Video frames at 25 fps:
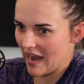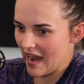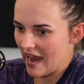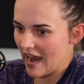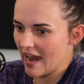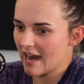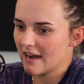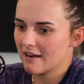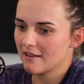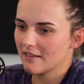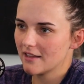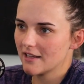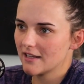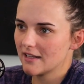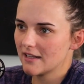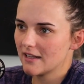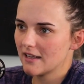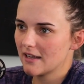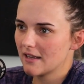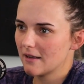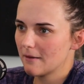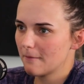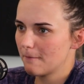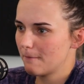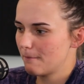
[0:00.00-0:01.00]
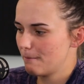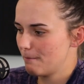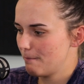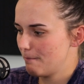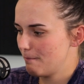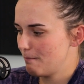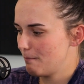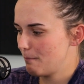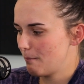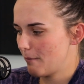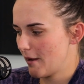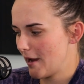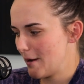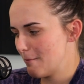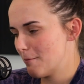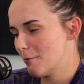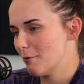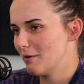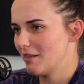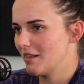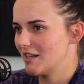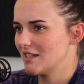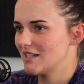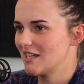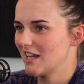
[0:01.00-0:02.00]
And the
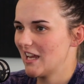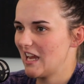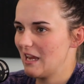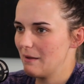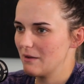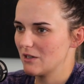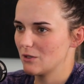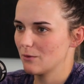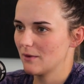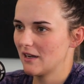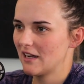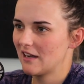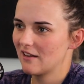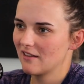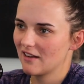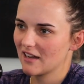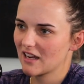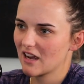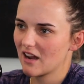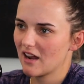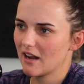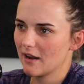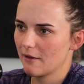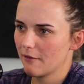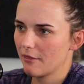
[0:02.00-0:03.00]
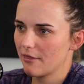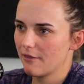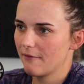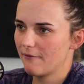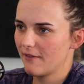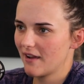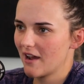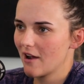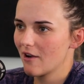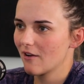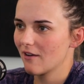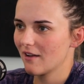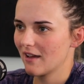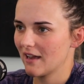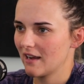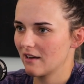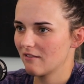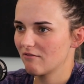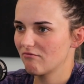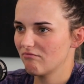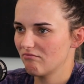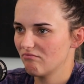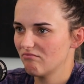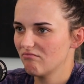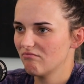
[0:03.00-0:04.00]
people in the team as well. Like, I felt like
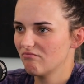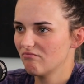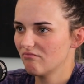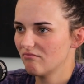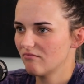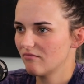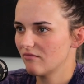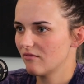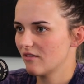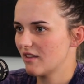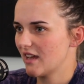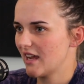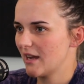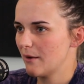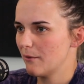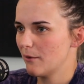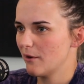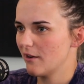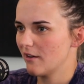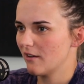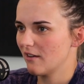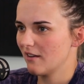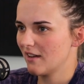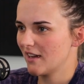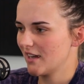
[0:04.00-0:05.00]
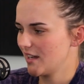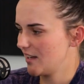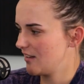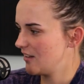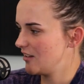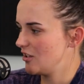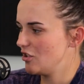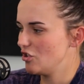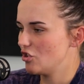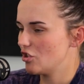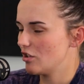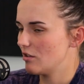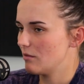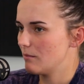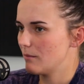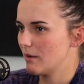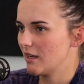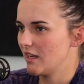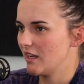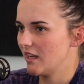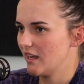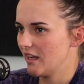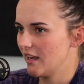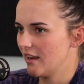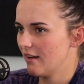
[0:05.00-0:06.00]
they weren't like, oh, you shouldn't
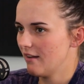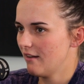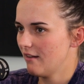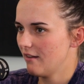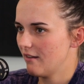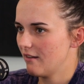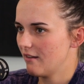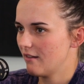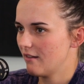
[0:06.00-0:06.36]
be here.